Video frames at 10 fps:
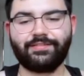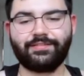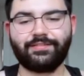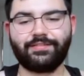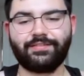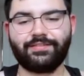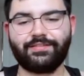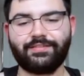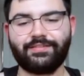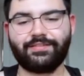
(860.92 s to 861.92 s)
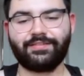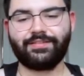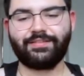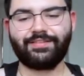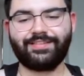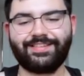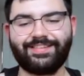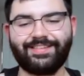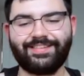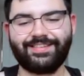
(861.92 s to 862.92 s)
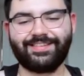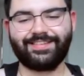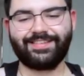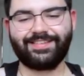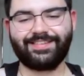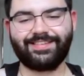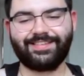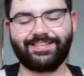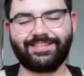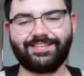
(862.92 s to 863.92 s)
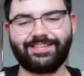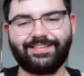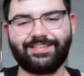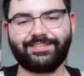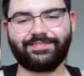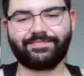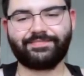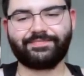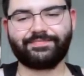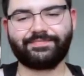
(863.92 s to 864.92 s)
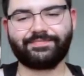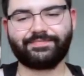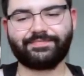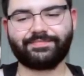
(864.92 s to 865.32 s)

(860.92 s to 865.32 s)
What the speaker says: [no speech]